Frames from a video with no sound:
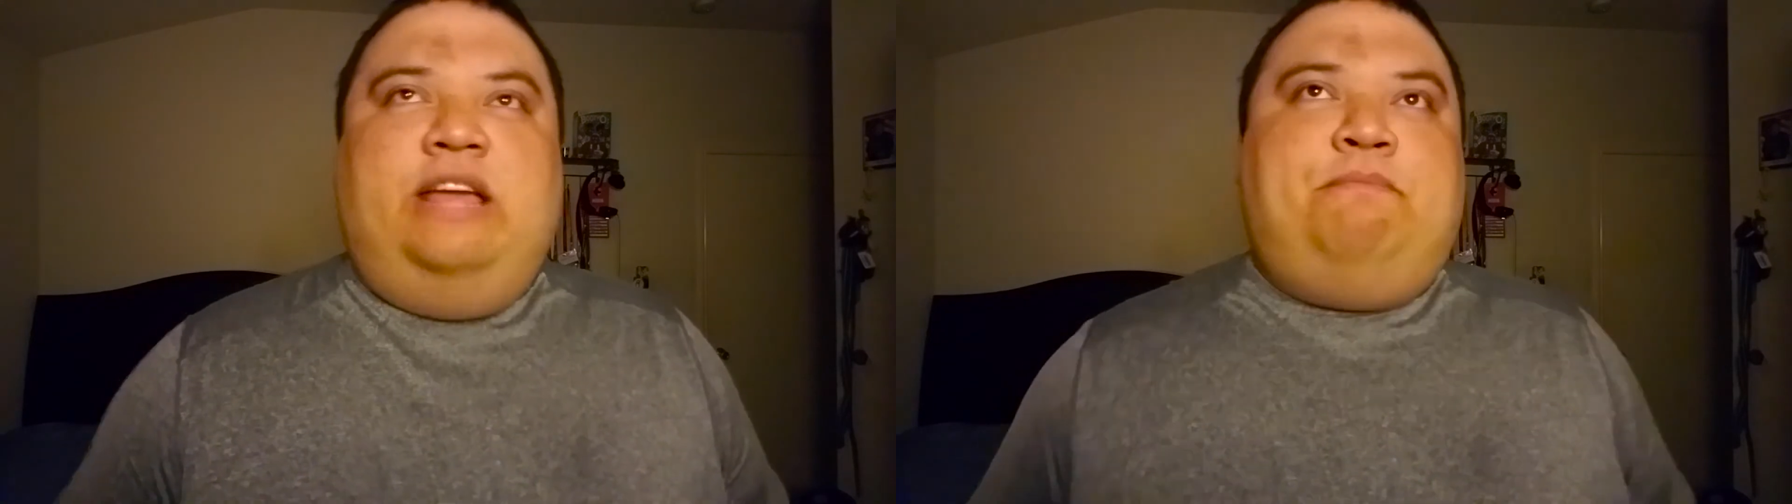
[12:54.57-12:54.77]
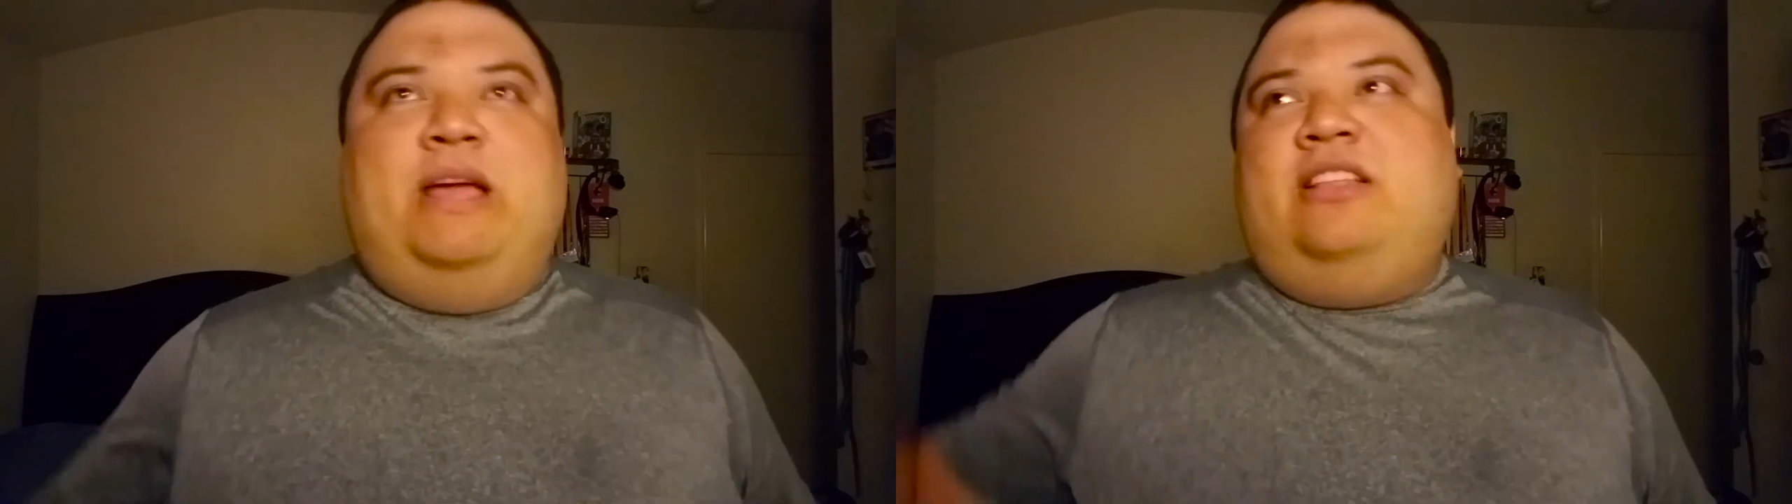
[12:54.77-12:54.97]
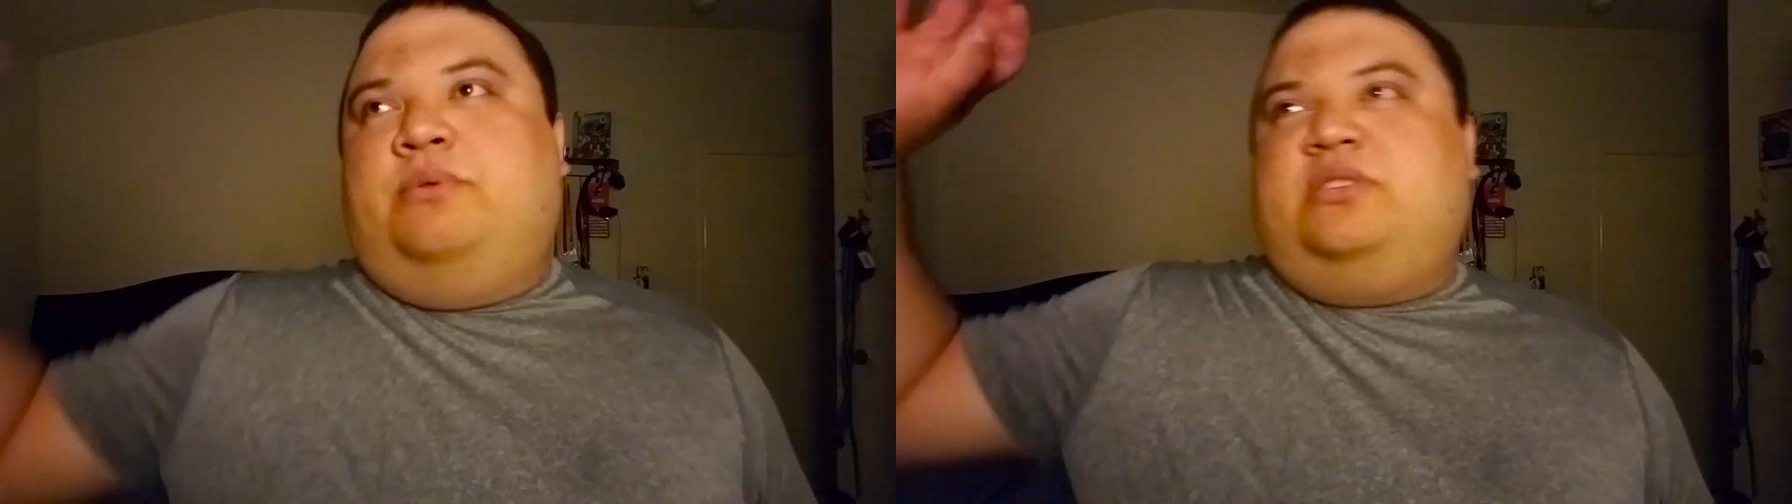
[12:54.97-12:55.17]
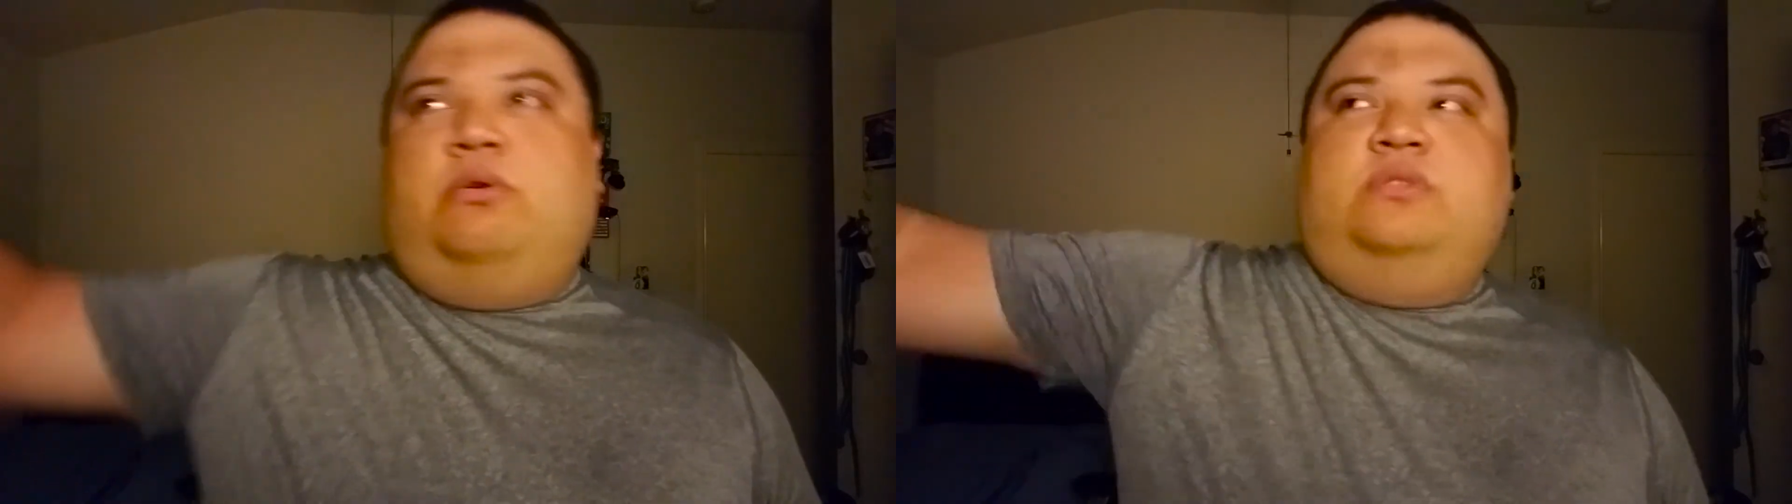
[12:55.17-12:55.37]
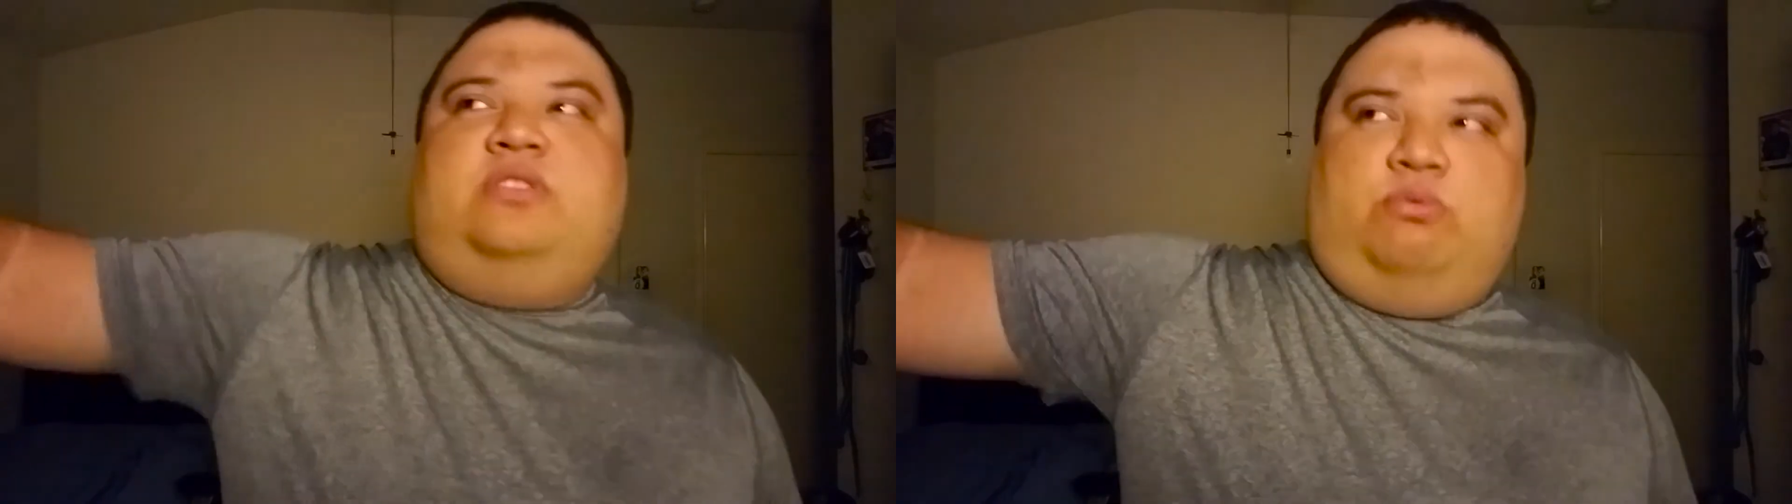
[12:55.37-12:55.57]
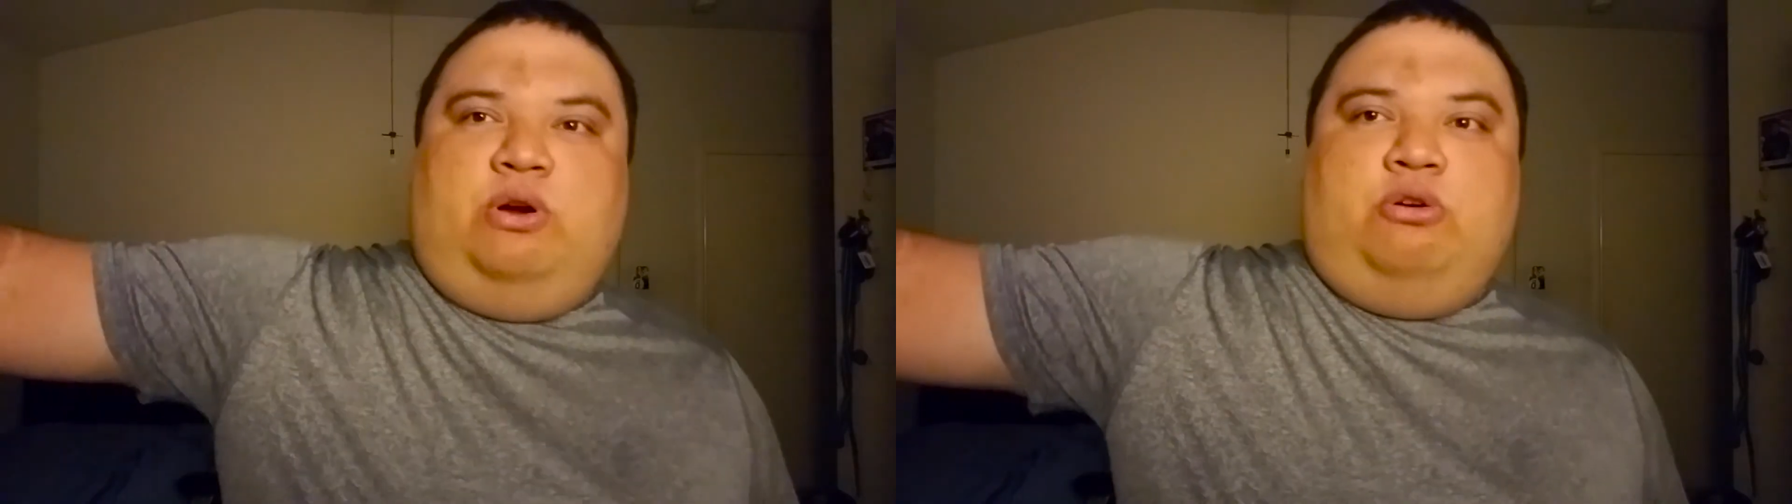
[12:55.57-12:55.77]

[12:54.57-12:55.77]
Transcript: if Bayley was holding the